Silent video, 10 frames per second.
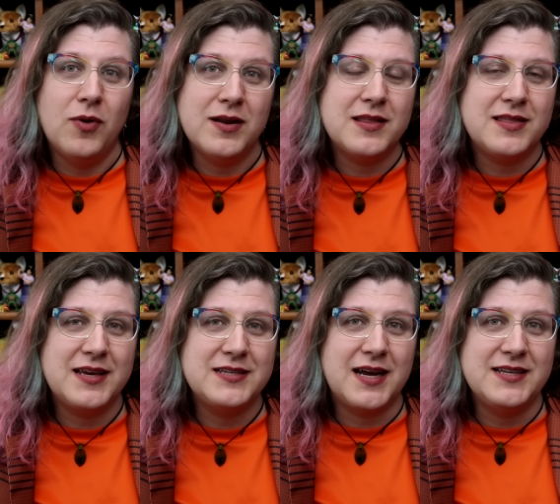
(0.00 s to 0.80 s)
one of the
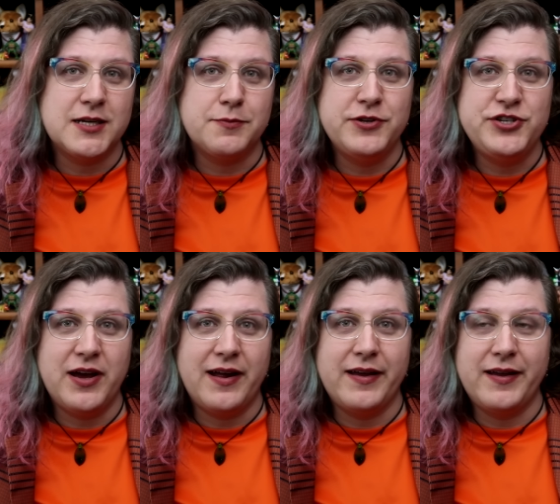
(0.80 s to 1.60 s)
things I did
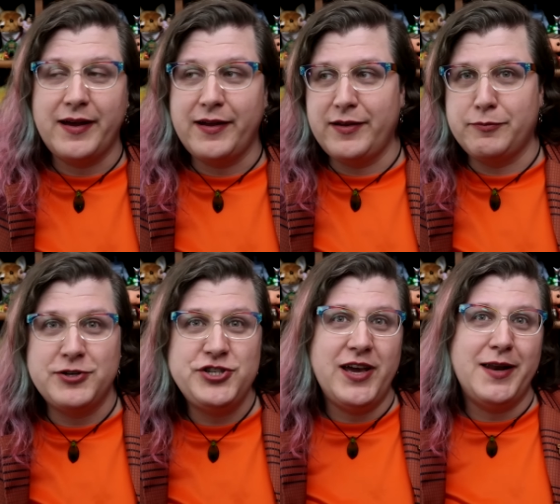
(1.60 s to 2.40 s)
appreciate
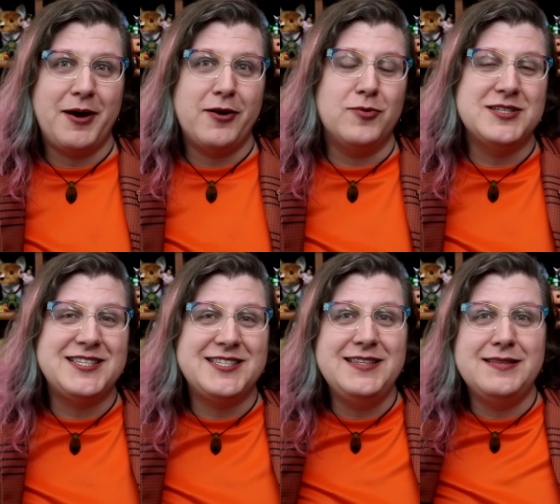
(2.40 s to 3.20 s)
appreciate about it was
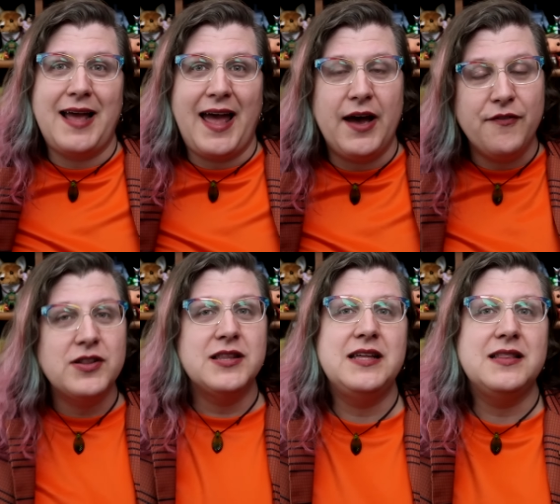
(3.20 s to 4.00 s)
it didn't
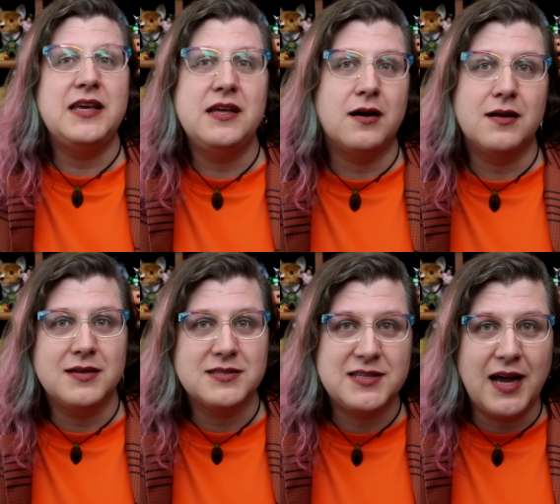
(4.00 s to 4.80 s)
heavily lean on
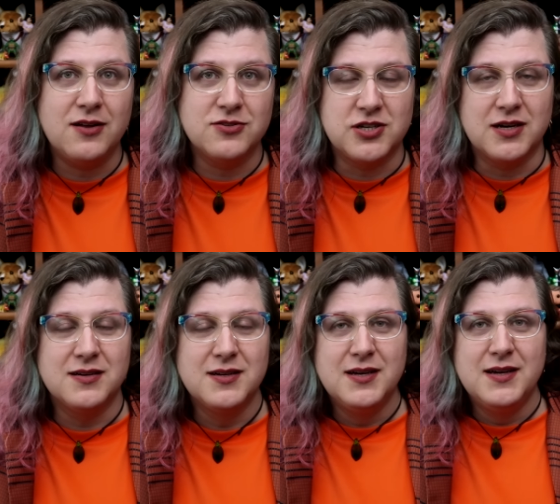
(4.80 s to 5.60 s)
nostalgia.
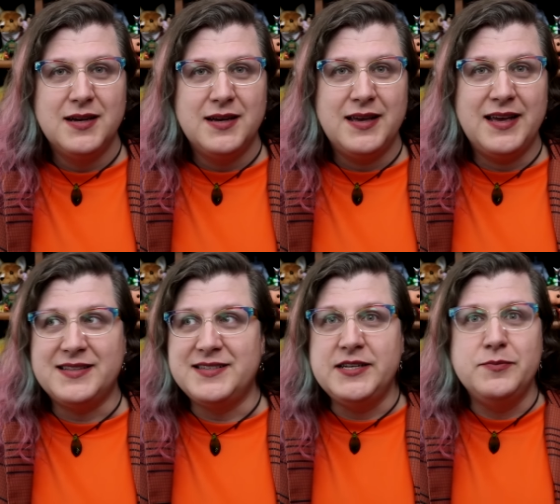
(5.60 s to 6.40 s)

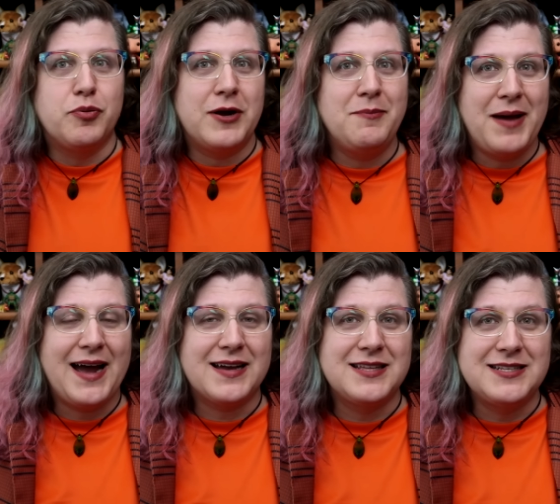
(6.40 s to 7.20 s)
It didn't bring
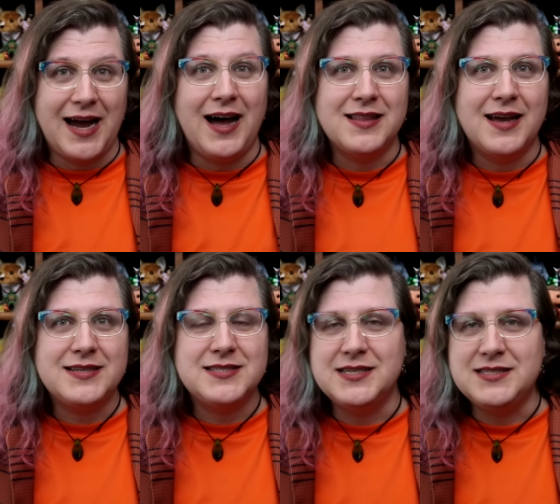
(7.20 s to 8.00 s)
back the
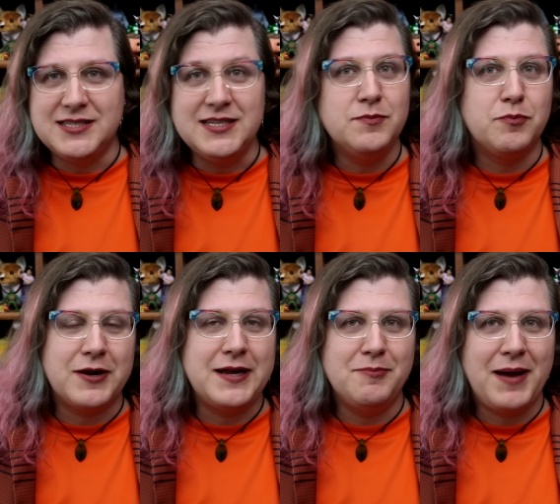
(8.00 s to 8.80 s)
Daleks. It didn't
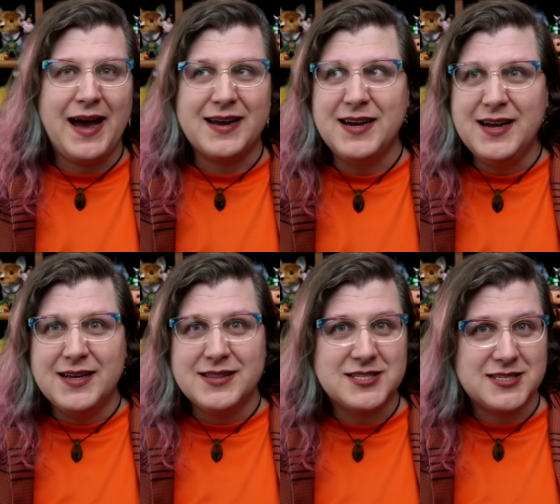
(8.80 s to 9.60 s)
bring back
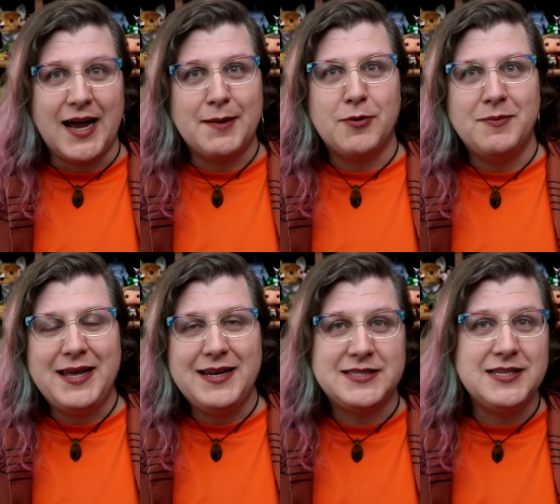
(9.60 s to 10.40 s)
the
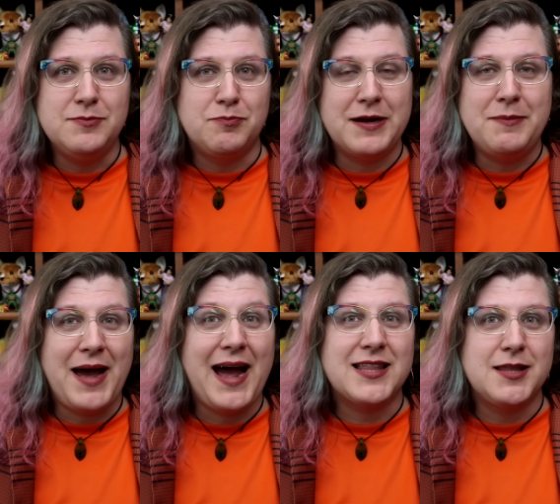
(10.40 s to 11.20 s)
Cybermen. It didn't bring
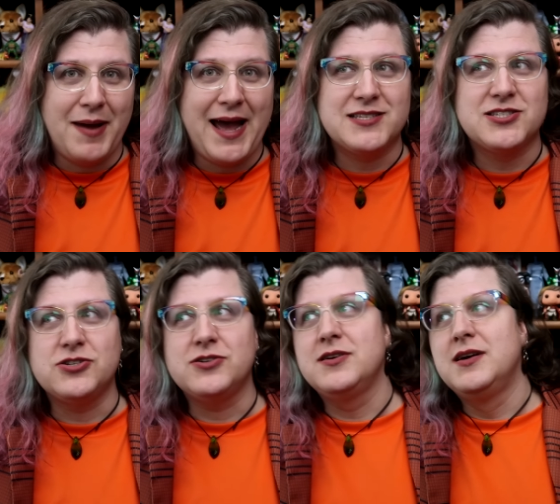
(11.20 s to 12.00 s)
back the
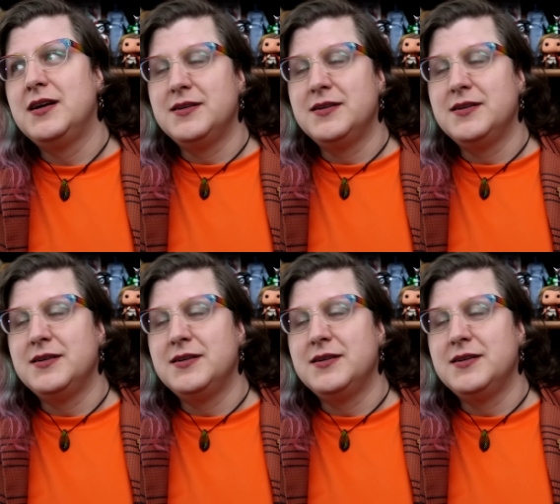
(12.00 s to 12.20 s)
Master.